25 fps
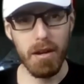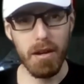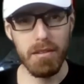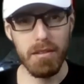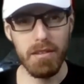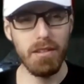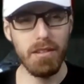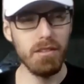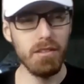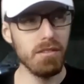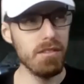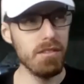Are
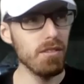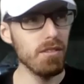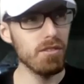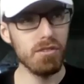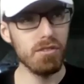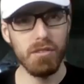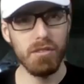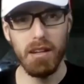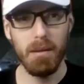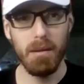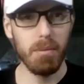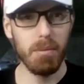they just going to
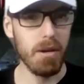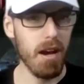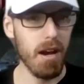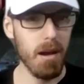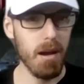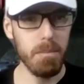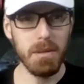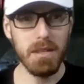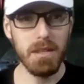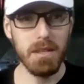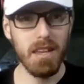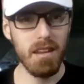straight up
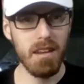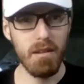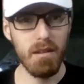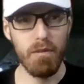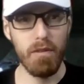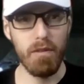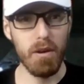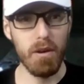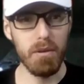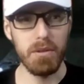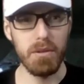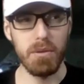copy the end of
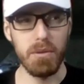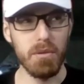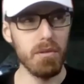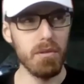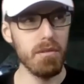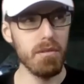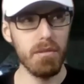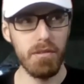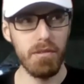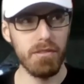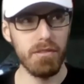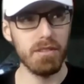Fallen Order?